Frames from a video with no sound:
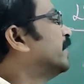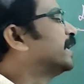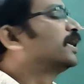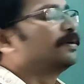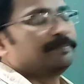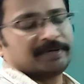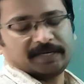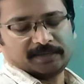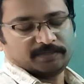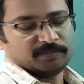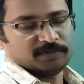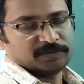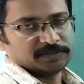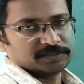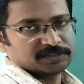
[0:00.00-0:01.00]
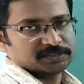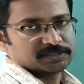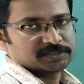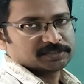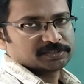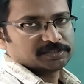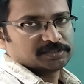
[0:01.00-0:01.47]
by chemical
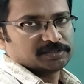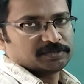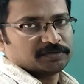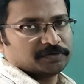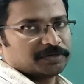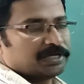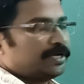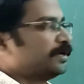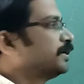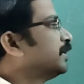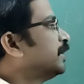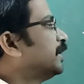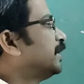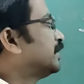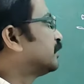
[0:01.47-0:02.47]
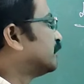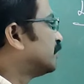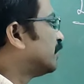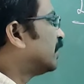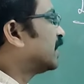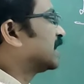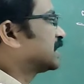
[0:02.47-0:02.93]
bonds. Okay, it could
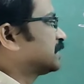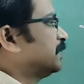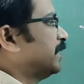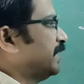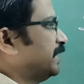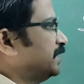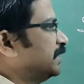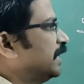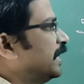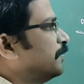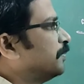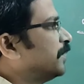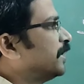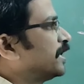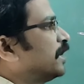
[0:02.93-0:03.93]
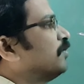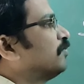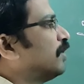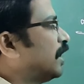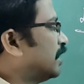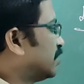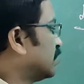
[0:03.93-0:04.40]
not explain the ability of
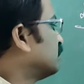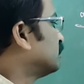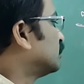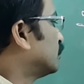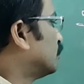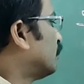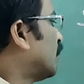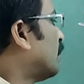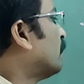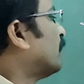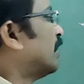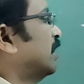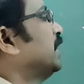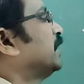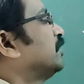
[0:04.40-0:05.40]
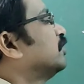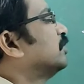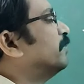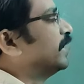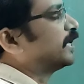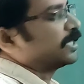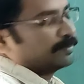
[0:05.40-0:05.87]
atom to form molecule
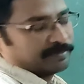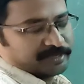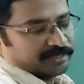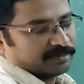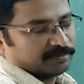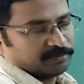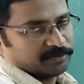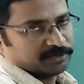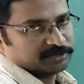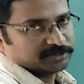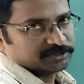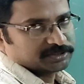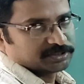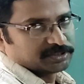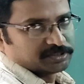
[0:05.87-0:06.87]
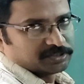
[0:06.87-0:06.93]
by chemical bonds.